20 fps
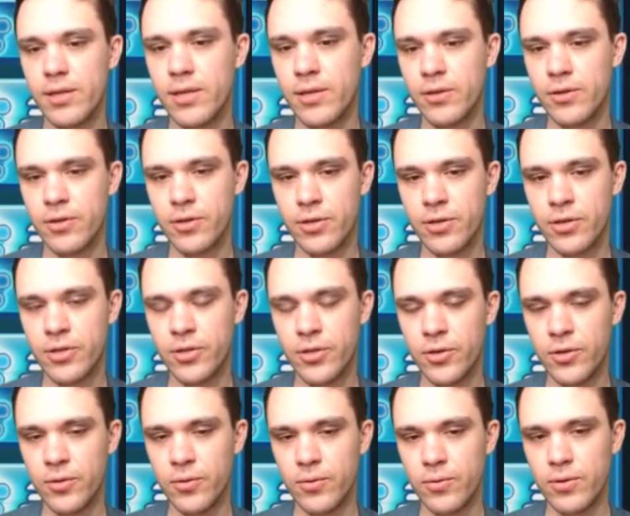that you could
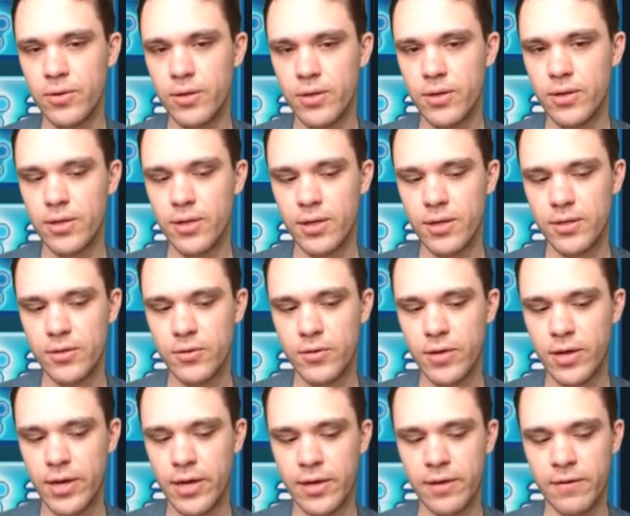do uh, to
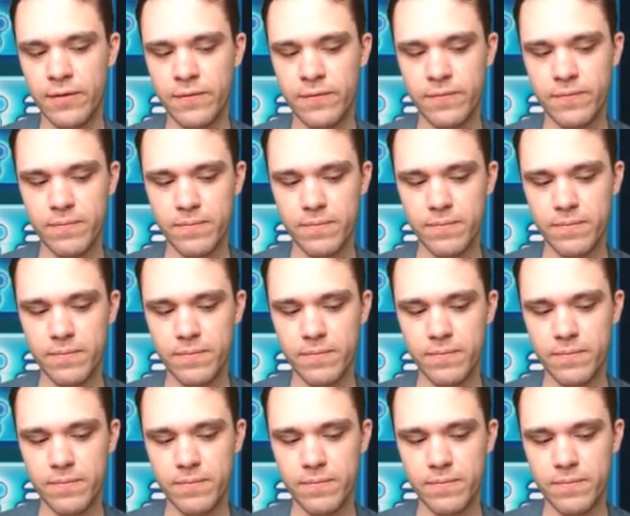kind of